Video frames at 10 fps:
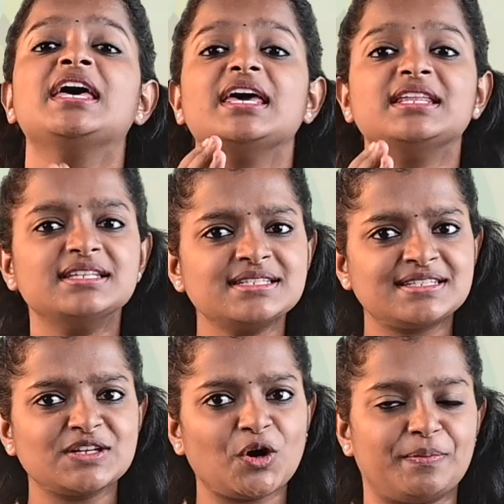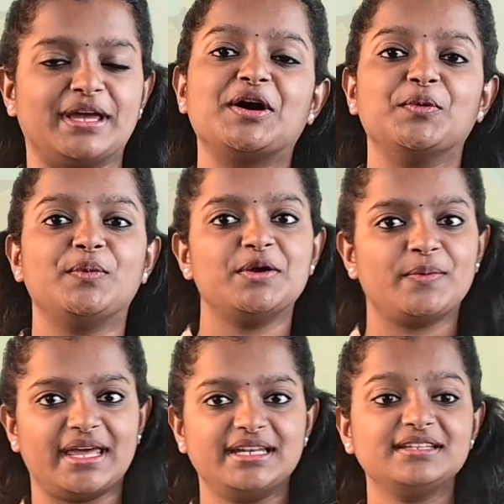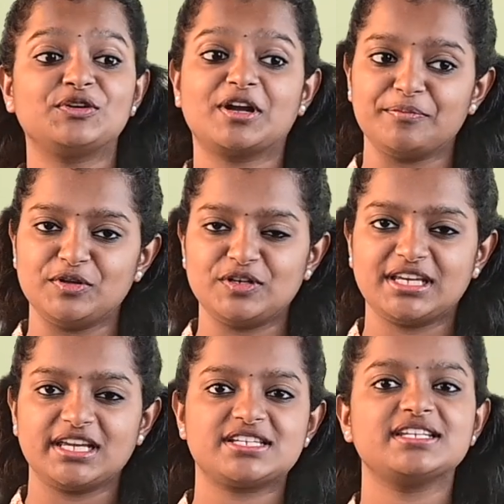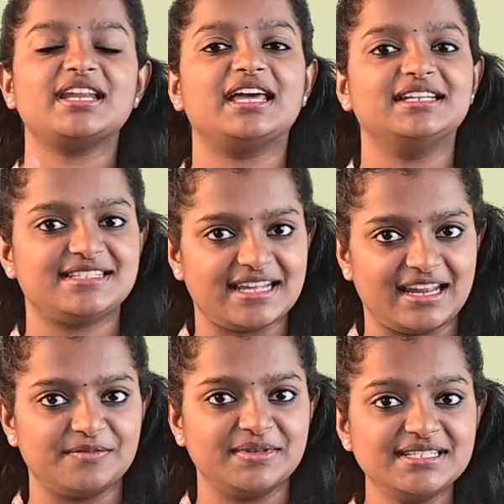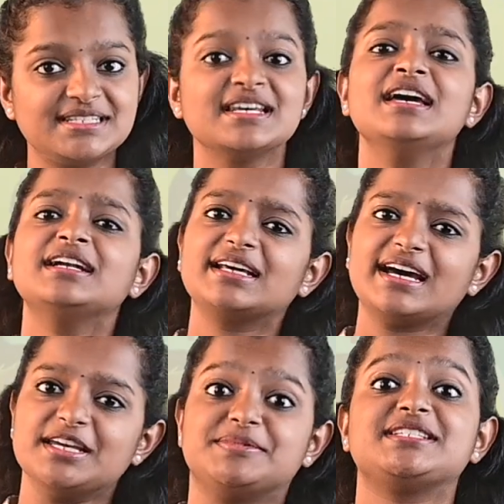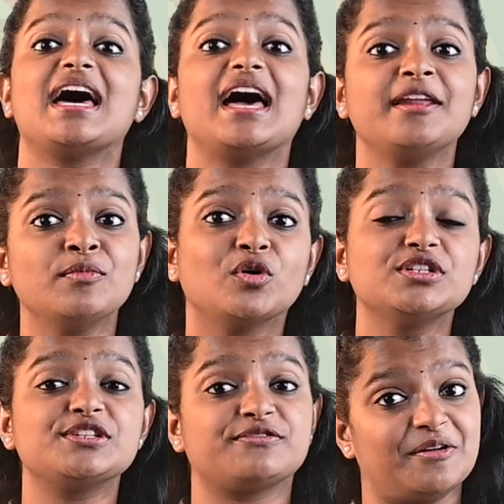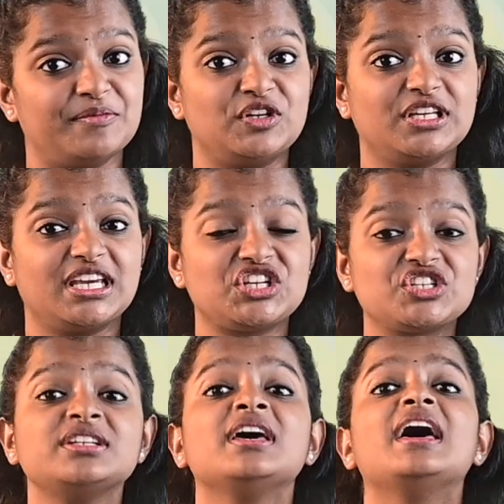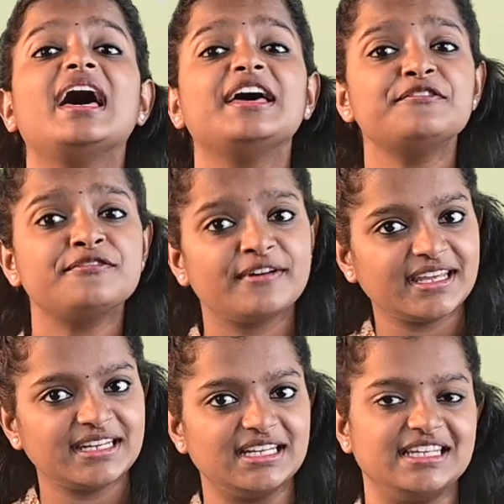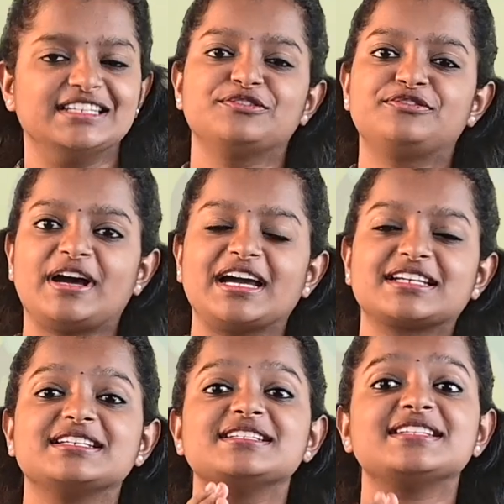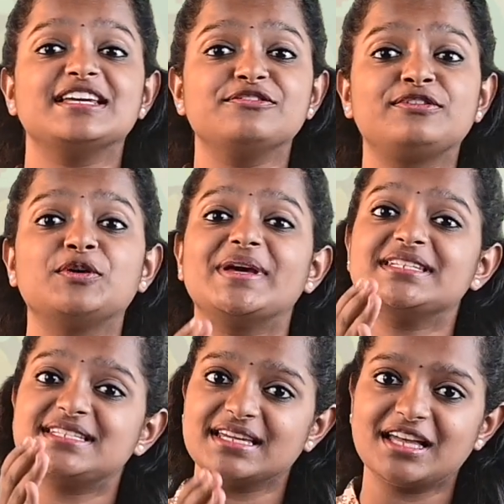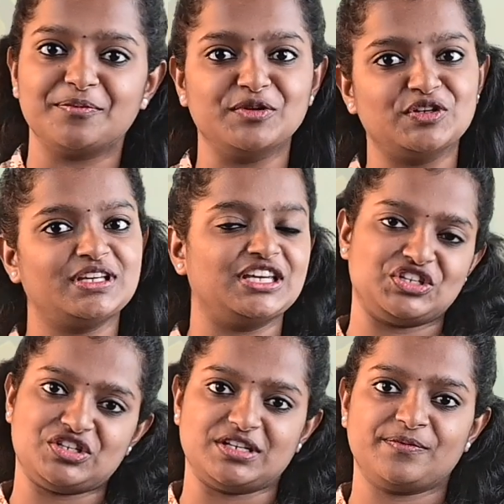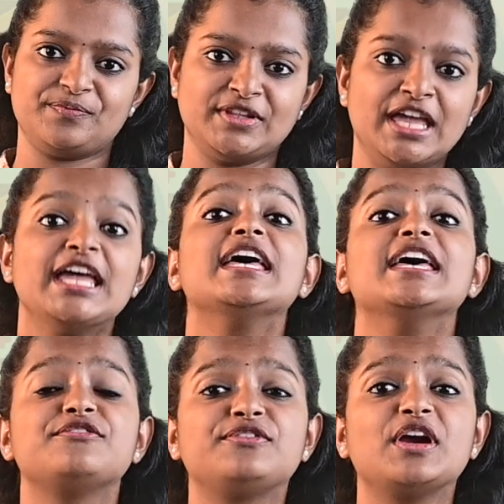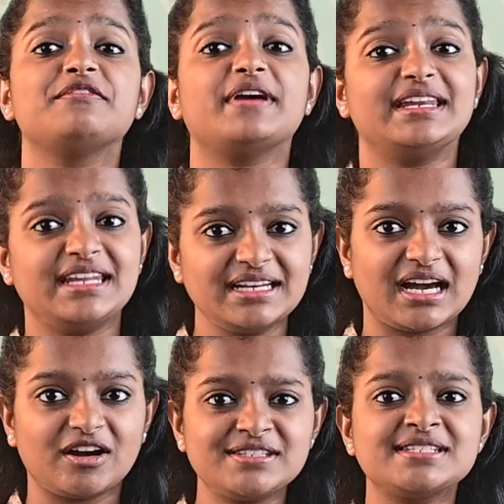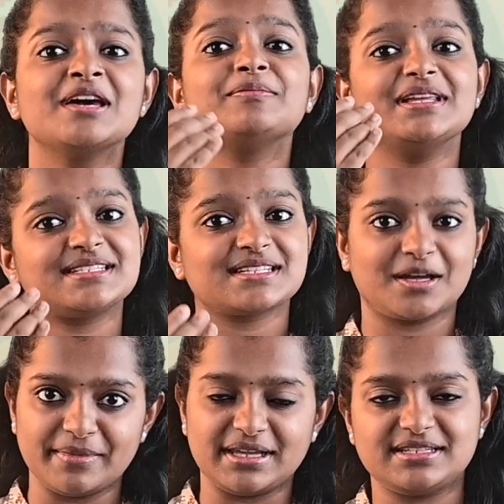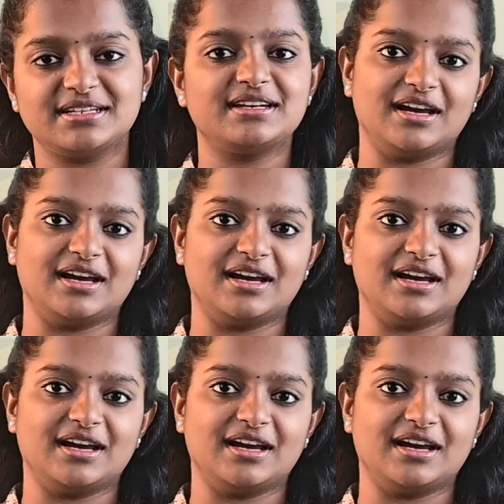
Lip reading: In this topic, we went through communication and its elements, types and modes of communication, and finally, the factors influencing communication. If you have any doubts, please comment it